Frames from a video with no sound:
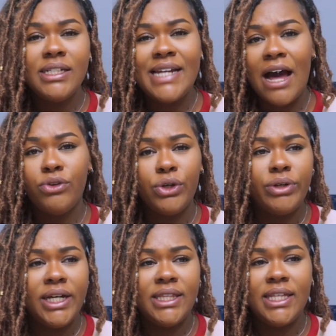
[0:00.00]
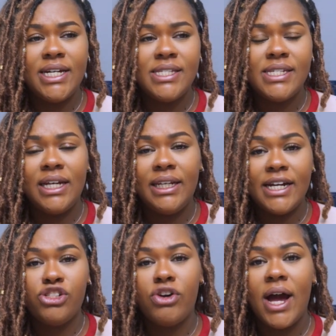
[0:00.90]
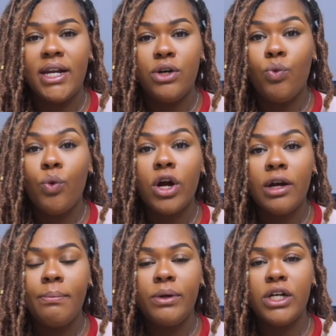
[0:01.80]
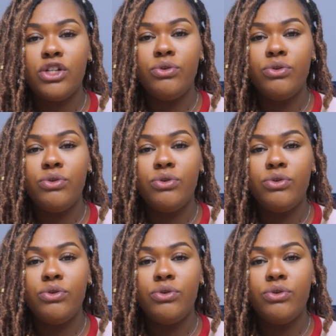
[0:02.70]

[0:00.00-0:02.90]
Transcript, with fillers: downloading this electronic workbook,